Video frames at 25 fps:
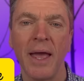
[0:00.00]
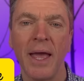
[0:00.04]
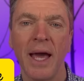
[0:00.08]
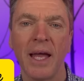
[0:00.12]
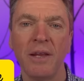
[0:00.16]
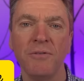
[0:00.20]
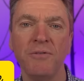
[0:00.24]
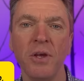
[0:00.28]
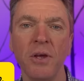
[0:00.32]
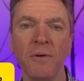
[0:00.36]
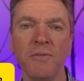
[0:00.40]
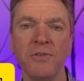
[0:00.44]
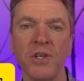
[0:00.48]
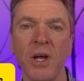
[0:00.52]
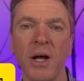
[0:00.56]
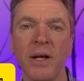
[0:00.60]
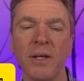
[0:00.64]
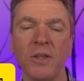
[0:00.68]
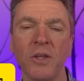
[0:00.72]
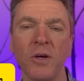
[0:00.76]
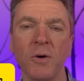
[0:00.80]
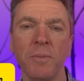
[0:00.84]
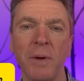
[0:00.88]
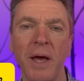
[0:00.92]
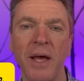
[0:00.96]
And if you've
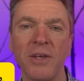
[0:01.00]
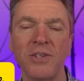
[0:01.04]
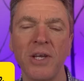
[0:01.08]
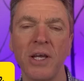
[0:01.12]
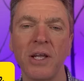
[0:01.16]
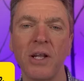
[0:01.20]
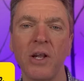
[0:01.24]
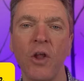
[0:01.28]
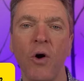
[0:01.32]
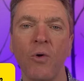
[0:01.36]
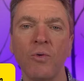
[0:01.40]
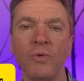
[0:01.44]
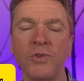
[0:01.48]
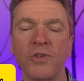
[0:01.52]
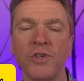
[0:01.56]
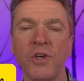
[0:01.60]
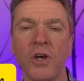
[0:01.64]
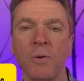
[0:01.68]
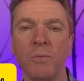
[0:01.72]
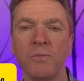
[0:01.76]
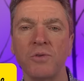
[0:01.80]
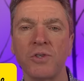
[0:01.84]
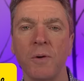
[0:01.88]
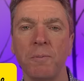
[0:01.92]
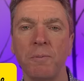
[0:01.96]
signed up as a long
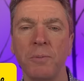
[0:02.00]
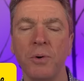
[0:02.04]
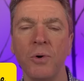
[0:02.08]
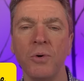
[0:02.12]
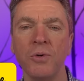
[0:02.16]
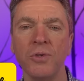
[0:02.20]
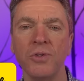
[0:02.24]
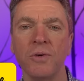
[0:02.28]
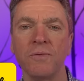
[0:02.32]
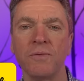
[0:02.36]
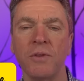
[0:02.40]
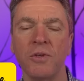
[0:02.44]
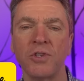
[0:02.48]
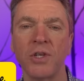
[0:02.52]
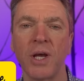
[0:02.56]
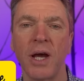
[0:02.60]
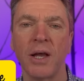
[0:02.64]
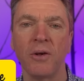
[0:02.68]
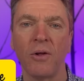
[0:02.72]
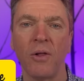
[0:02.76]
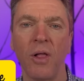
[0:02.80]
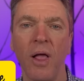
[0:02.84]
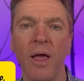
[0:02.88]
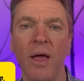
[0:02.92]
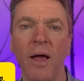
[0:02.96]
term supporter of the
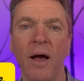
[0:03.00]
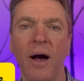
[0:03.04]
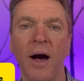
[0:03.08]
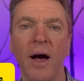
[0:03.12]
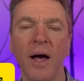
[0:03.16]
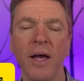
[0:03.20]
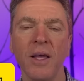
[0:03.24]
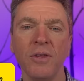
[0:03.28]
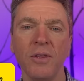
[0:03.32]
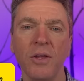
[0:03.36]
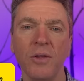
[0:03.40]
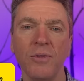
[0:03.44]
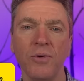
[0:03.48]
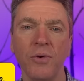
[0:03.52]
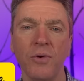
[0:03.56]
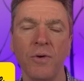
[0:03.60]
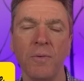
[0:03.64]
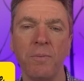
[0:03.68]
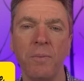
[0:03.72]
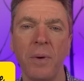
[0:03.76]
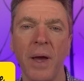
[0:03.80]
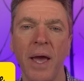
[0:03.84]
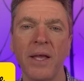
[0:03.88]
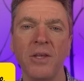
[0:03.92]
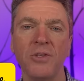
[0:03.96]
channel, either
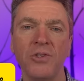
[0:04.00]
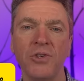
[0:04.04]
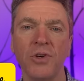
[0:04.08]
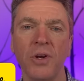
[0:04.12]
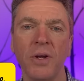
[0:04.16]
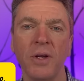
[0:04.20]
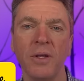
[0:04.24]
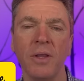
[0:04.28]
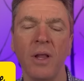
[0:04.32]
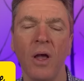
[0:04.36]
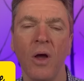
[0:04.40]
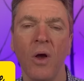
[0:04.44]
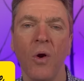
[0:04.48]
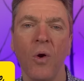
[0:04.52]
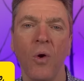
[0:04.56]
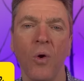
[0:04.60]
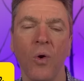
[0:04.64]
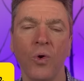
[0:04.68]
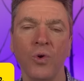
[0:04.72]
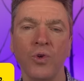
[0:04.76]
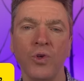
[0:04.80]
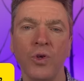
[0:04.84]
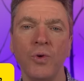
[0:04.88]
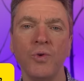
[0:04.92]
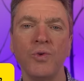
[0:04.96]
through Patreon
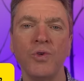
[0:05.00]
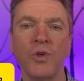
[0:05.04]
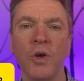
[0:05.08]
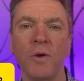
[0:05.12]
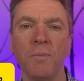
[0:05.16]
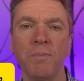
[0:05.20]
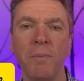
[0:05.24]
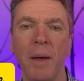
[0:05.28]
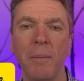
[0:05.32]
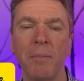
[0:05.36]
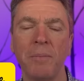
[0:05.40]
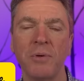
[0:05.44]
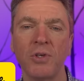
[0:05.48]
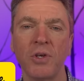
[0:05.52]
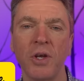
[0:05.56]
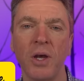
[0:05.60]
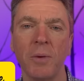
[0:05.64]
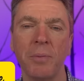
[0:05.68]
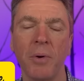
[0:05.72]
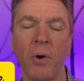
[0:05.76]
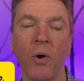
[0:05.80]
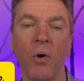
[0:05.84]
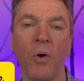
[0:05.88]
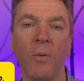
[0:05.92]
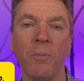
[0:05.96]
or YouTube
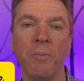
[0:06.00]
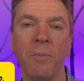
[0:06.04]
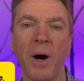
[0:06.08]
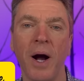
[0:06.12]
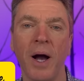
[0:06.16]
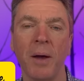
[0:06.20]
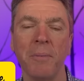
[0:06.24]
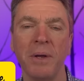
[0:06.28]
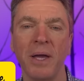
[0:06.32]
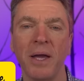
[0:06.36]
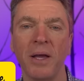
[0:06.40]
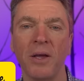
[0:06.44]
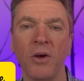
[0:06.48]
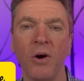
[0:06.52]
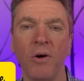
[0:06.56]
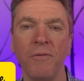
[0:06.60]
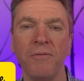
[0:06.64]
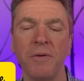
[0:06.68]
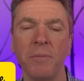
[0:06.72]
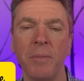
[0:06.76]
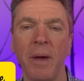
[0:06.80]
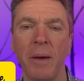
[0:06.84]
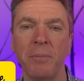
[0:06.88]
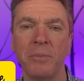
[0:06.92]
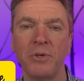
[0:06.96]
membership or buy me a
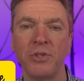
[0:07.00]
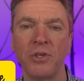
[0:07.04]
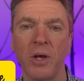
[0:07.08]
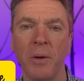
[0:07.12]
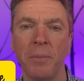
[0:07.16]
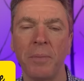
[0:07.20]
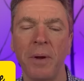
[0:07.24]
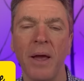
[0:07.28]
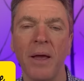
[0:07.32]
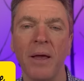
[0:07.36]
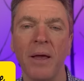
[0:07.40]
coffee membership.